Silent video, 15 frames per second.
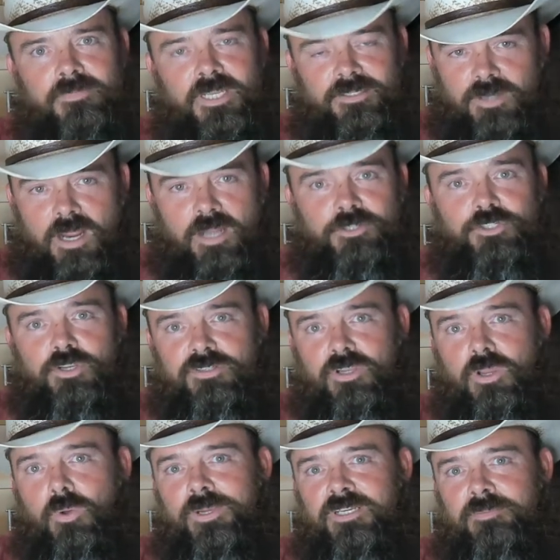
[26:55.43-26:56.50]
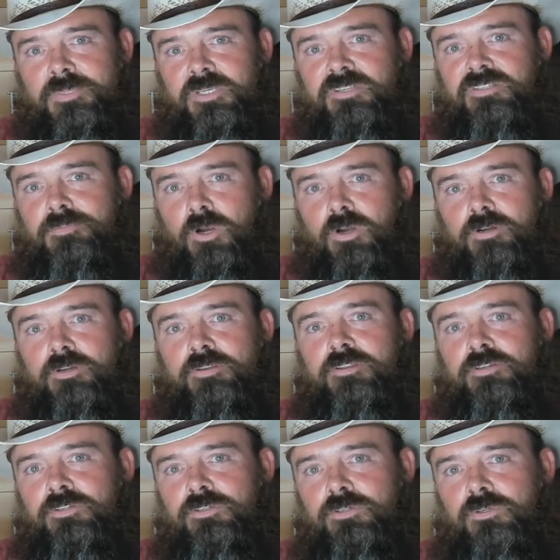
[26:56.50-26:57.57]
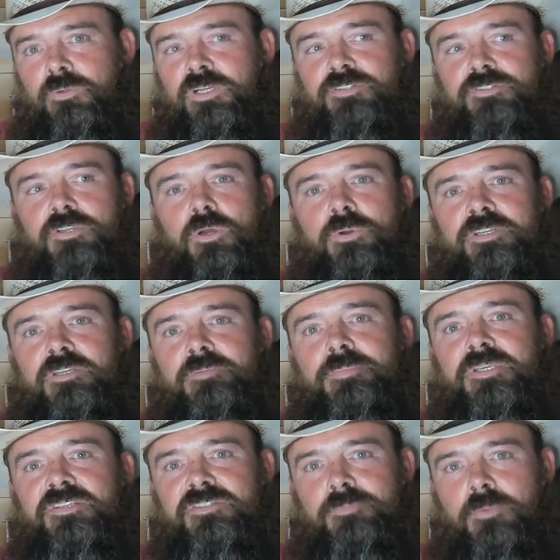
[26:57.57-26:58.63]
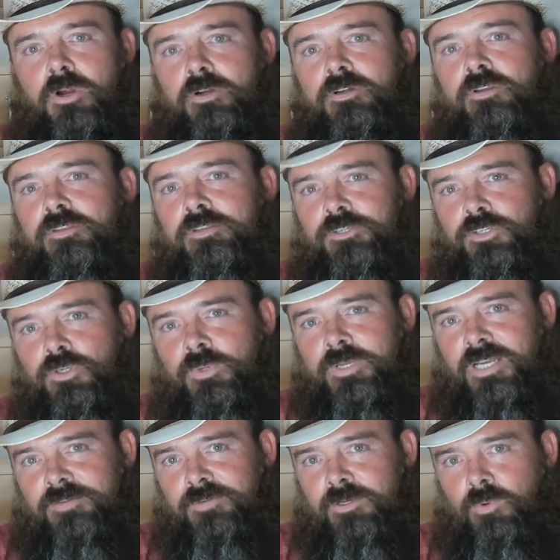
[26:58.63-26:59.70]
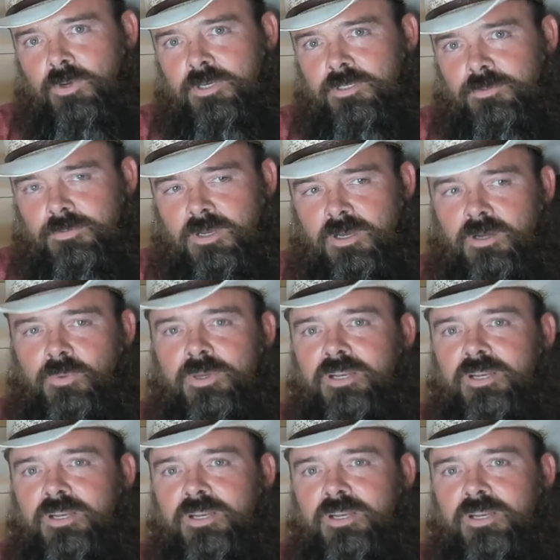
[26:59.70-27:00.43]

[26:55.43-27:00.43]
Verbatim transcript: It's not just going to be smarter than you, it's going to be smarter than you and everyone you know.